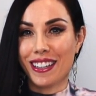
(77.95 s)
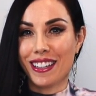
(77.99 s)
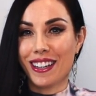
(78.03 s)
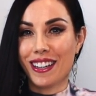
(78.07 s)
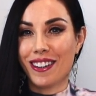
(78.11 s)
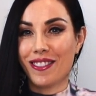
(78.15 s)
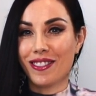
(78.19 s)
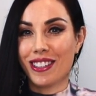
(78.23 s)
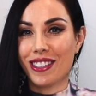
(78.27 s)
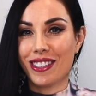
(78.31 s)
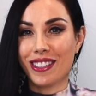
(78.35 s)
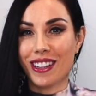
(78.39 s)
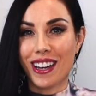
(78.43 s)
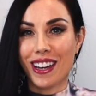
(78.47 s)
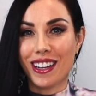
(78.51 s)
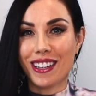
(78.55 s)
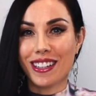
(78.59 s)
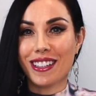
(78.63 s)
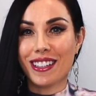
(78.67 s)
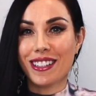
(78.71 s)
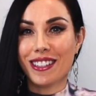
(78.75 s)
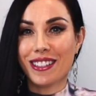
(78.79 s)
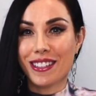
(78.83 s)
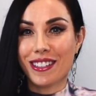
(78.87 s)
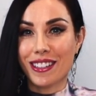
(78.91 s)
and I've designed
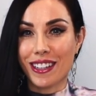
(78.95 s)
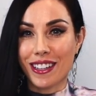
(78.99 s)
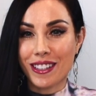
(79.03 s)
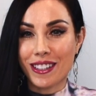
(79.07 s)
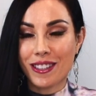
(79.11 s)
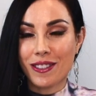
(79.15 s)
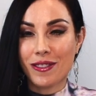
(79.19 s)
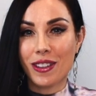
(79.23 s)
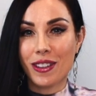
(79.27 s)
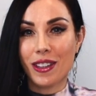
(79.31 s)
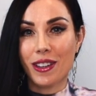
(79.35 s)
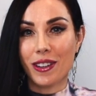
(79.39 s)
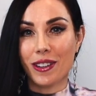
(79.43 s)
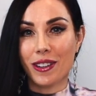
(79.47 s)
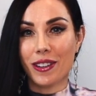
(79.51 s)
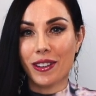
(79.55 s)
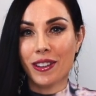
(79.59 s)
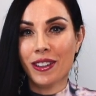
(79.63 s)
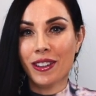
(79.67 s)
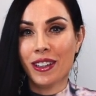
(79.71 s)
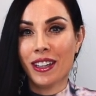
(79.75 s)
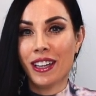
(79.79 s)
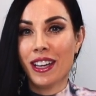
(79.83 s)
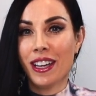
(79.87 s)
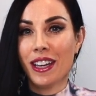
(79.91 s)
it just for you.